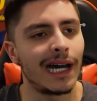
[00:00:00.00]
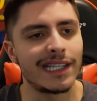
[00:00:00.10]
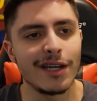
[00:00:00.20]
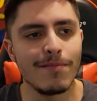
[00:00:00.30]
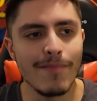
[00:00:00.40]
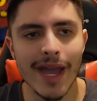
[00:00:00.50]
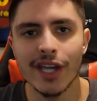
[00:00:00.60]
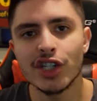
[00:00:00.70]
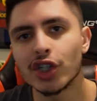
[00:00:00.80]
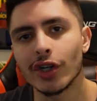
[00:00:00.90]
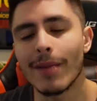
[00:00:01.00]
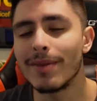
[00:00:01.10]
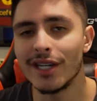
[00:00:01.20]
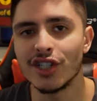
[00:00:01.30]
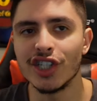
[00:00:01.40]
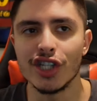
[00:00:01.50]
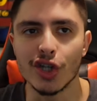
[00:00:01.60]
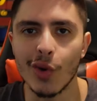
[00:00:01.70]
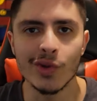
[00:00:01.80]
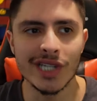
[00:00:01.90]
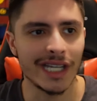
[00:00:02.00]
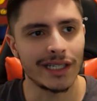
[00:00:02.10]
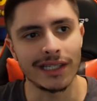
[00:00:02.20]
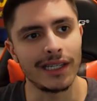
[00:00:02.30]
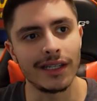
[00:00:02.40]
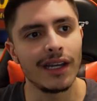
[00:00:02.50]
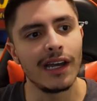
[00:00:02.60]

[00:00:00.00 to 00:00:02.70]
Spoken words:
to make sure that PSG don't take the lead.